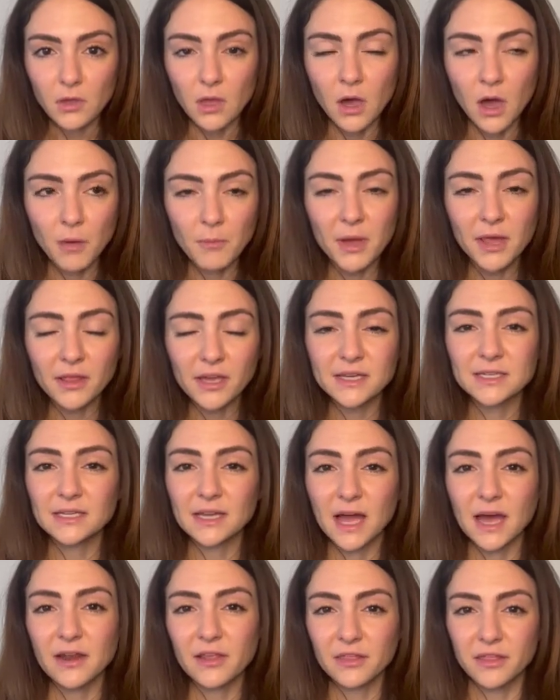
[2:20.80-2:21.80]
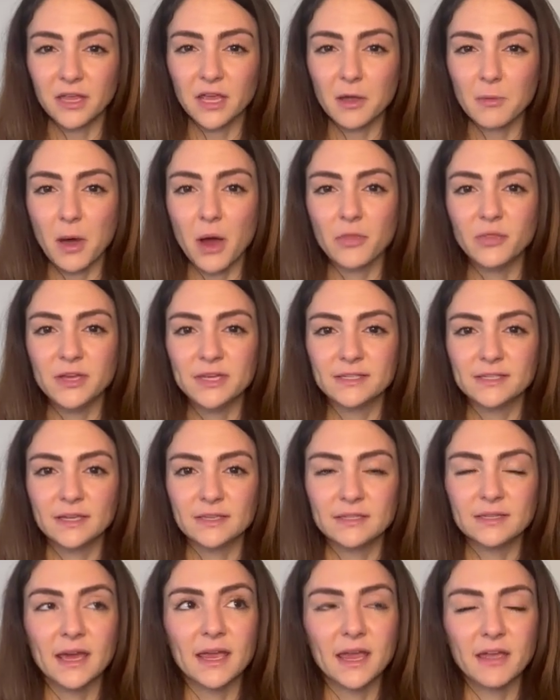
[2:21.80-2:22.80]
I like to kind of think about this
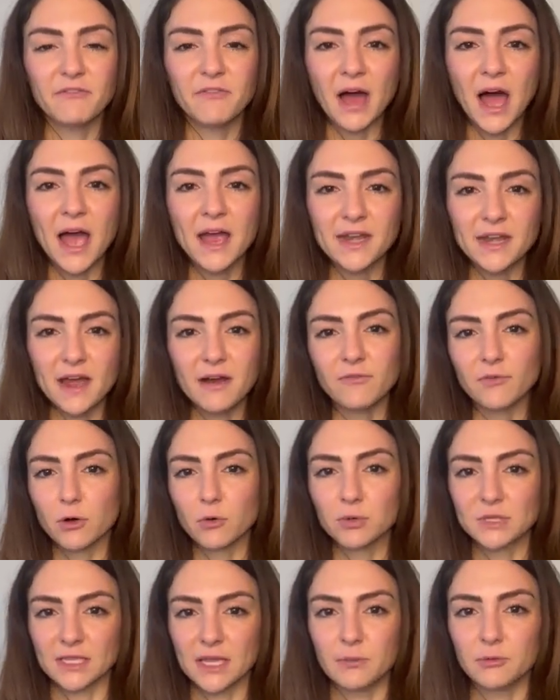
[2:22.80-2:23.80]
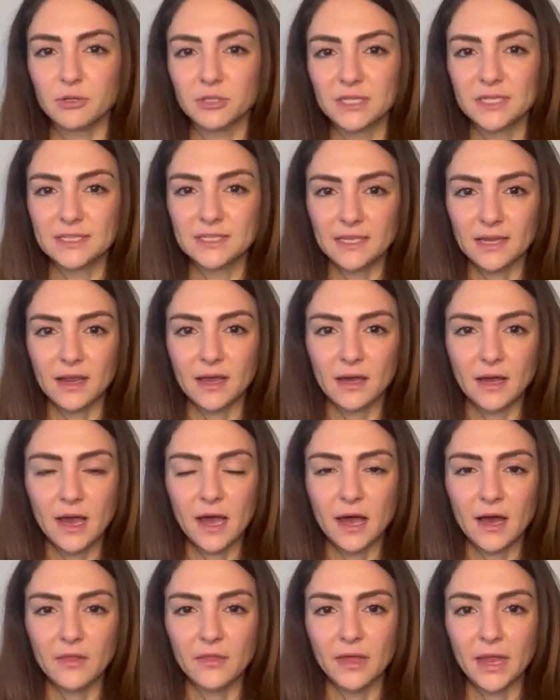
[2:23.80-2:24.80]
as like, if I never was able to sit
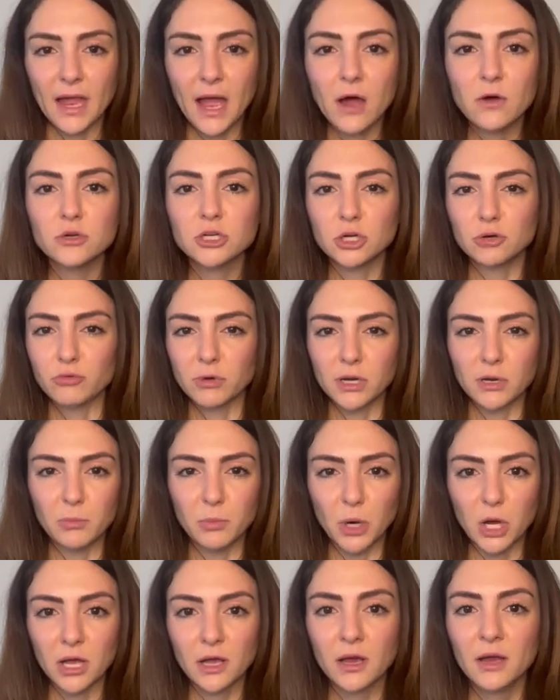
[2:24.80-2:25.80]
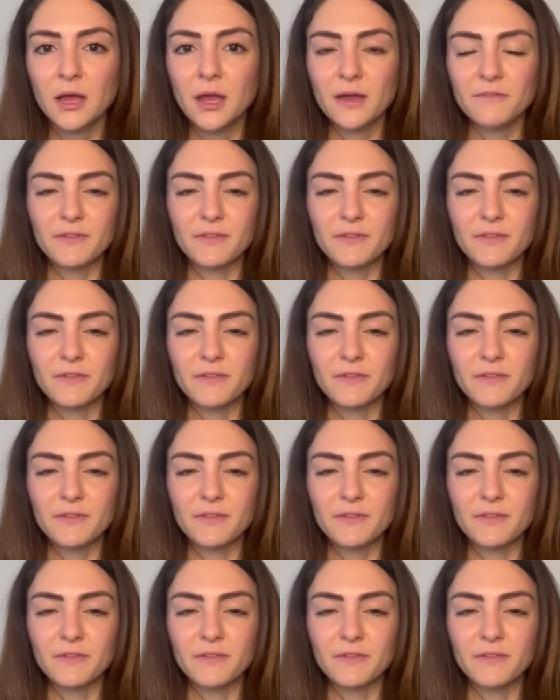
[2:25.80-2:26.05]
on the couch and read a book,